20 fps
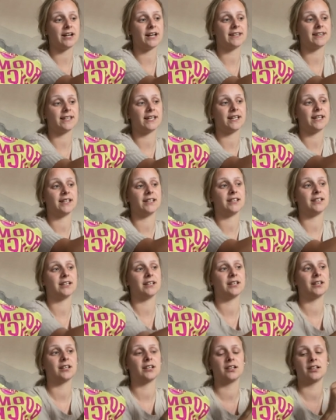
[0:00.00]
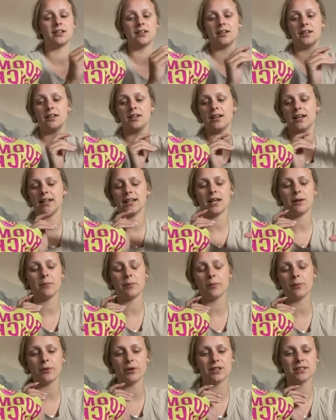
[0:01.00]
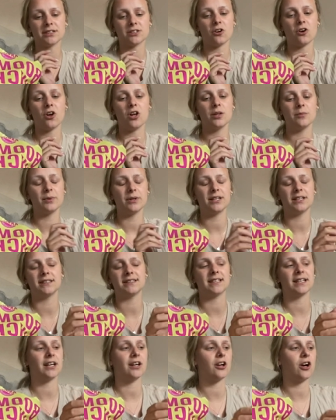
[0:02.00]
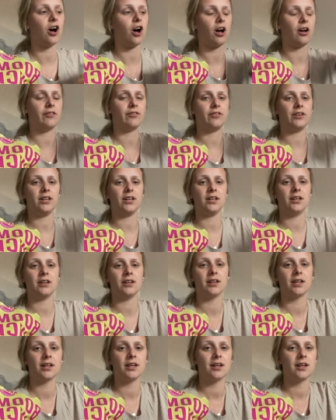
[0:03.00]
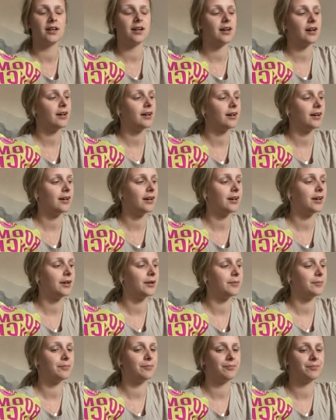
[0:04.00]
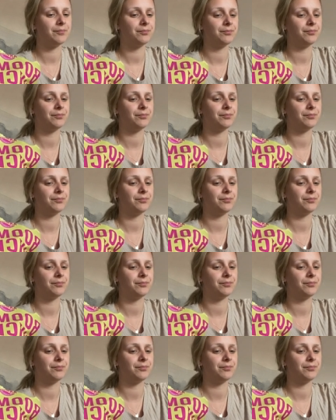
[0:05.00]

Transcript: And then I can't remember what it's called, but it's like a coffee. Um,